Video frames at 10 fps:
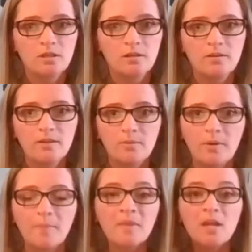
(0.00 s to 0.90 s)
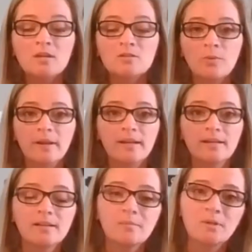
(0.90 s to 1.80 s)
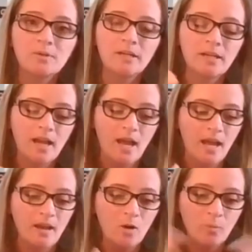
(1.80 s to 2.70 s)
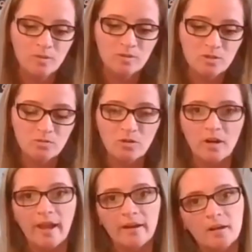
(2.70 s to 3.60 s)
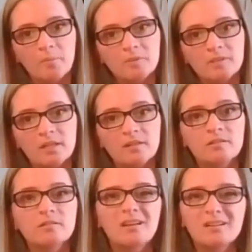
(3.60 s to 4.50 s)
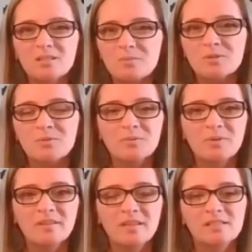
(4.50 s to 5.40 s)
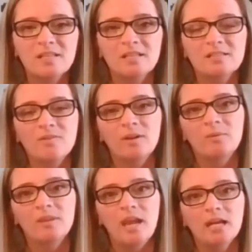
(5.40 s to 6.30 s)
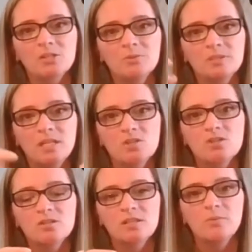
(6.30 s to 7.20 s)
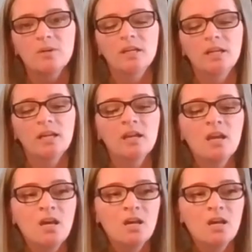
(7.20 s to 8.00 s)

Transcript: Here, there we go. So what I ended up doing, I opened the store, had a couple sales. Customers weren't really that satisfied with the actual t-shirts they were getting.